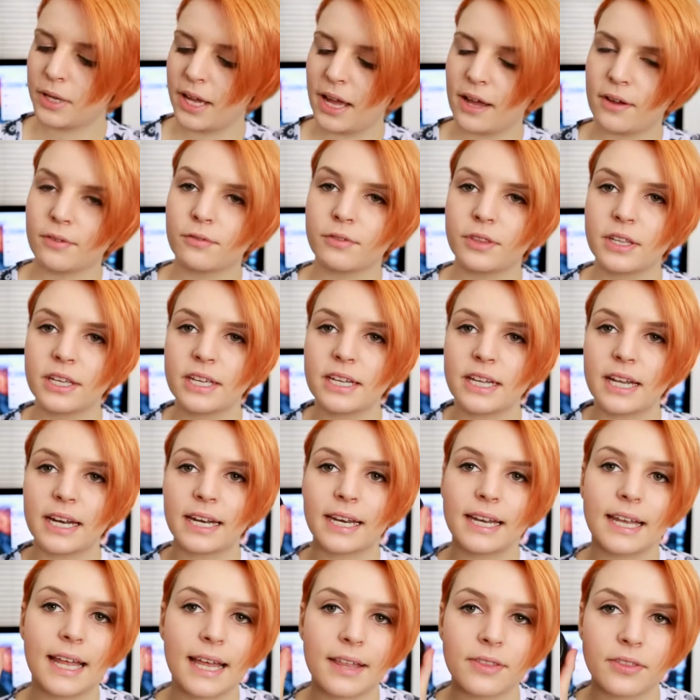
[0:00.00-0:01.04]
we have the
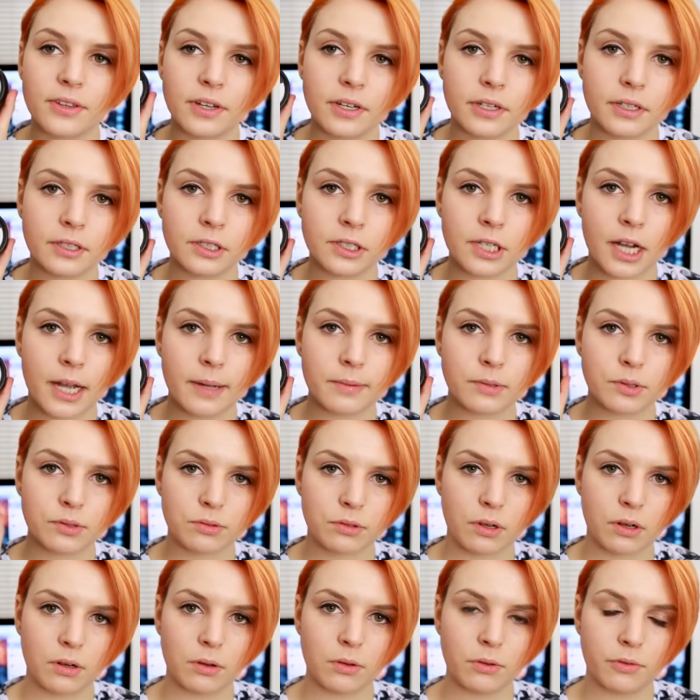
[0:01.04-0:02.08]
Let the Good Times
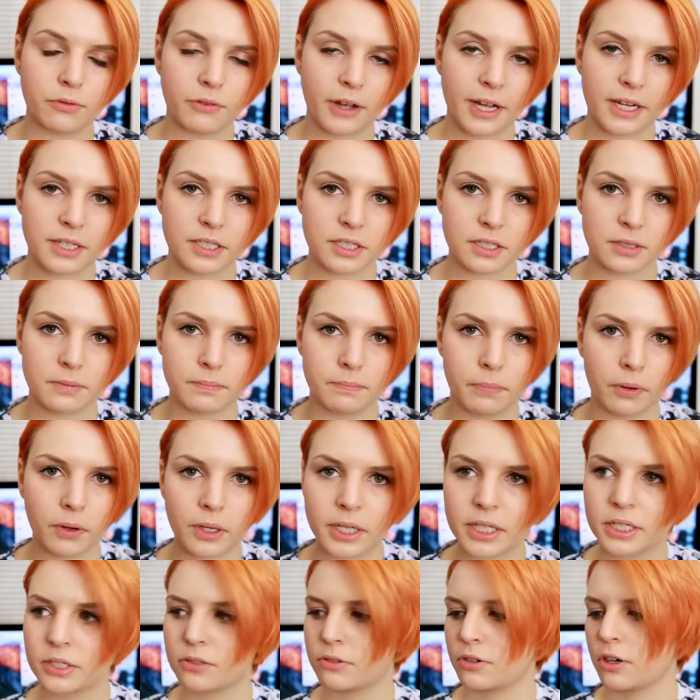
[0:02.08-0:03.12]
Roll Face and
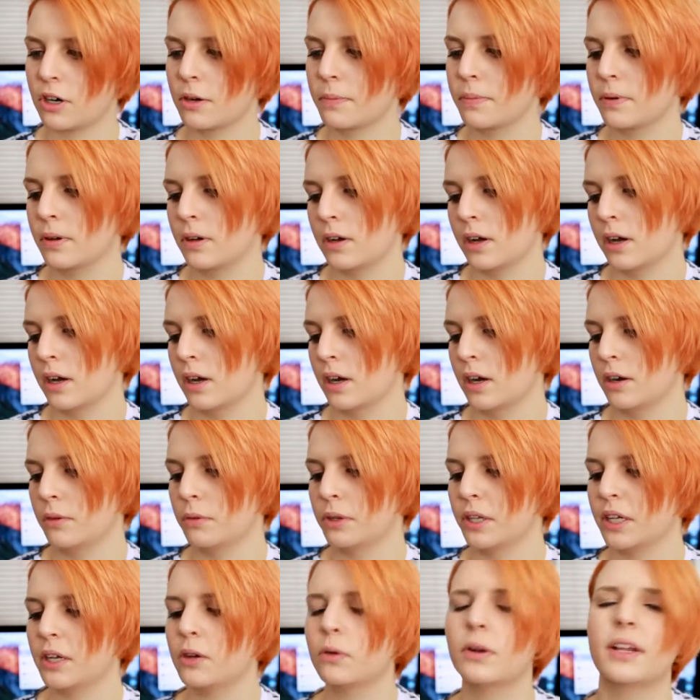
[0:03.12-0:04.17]
Body Scrub. Well,
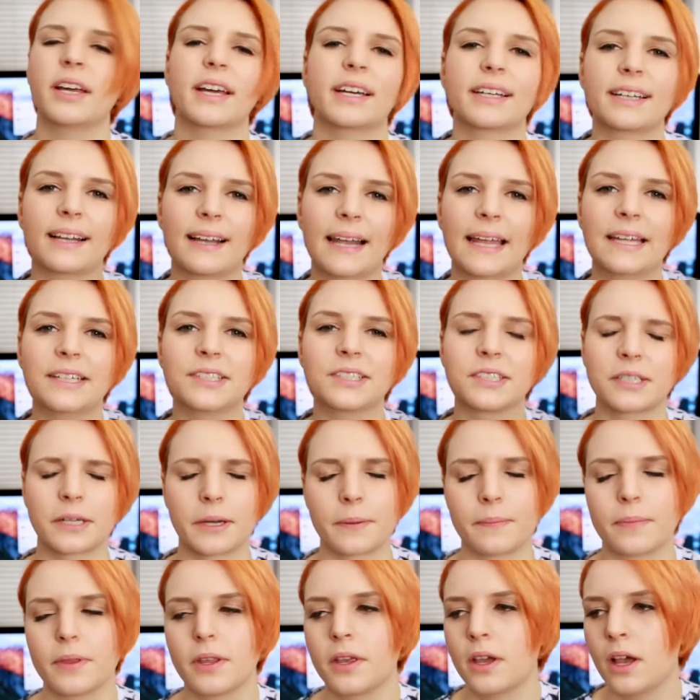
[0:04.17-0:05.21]
they call it a cleanser.